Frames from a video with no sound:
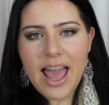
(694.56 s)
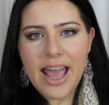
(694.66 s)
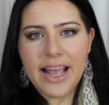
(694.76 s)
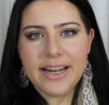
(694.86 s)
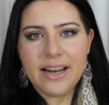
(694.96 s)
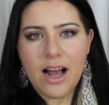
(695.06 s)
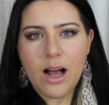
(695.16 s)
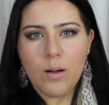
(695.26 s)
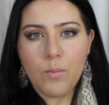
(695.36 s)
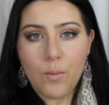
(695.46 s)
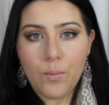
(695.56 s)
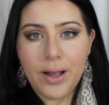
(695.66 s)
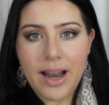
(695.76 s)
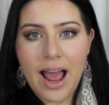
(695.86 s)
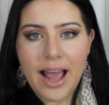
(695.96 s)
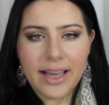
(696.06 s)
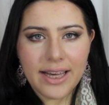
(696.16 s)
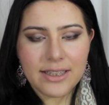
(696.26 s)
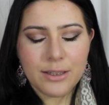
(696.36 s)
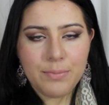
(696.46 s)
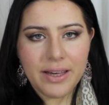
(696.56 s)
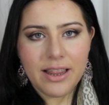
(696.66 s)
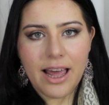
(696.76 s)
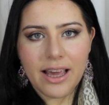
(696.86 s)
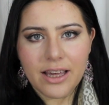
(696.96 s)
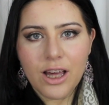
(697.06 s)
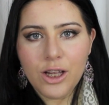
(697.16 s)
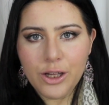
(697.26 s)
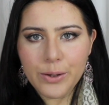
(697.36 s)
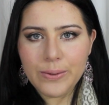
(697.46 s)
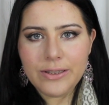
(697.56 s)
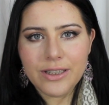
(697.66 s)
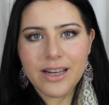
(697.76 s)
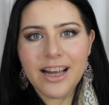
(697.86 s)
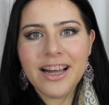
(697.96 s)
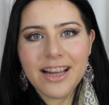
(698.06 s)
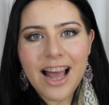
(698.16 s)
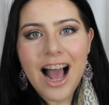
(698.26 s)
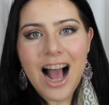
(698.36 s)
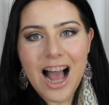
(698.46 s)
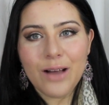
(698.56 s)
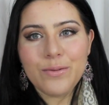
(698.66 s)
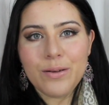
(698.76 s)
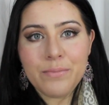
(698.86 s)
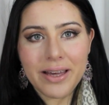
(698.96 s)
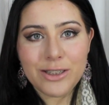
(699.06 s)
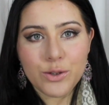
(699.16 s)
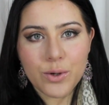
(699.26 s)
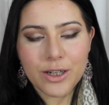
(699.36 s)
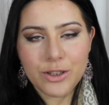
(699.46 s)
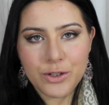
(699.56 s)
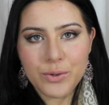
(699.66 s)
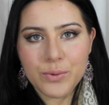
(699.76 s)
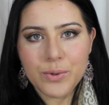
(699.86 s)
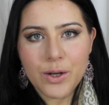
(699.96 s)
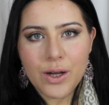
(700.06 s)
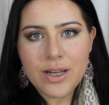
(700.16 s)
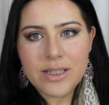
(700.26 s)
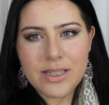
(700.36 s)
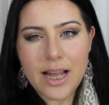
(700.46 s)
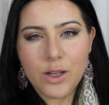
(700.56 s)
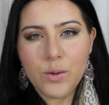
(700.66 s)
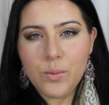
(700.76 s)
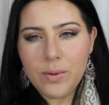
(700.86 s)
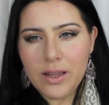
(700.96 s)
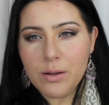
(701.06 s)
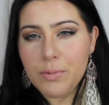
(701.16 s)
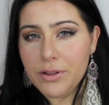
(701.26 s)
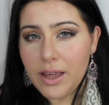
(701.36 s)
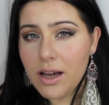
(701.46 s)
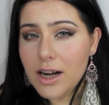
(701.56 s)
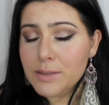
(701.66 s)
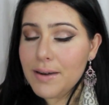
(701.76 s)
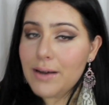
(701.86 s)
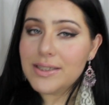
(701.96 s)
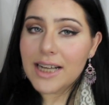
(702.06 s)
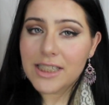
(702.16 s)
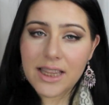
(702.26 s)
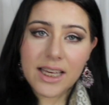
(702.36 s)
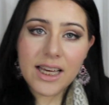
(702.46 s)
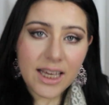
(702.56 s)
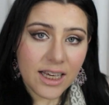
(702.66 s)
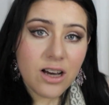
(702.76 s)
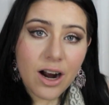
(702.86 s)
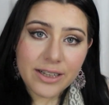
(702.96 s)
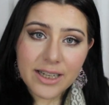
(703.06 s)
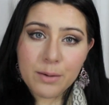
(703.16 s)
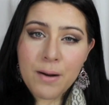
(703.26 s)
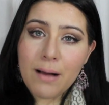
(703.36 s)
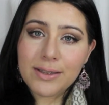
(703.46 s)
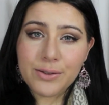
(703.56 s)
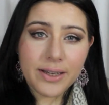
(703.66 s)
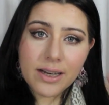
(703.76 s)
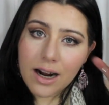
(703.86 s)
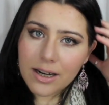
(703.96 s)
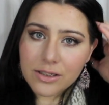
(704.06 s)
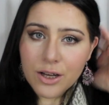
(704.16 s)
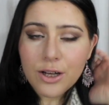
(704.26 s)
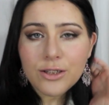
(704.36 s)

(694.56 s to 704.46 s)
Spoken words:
And when I get to be like huge, I will make sure to send you either birthday cards, but I was actually thinking e-cards. I could probably do e-cards.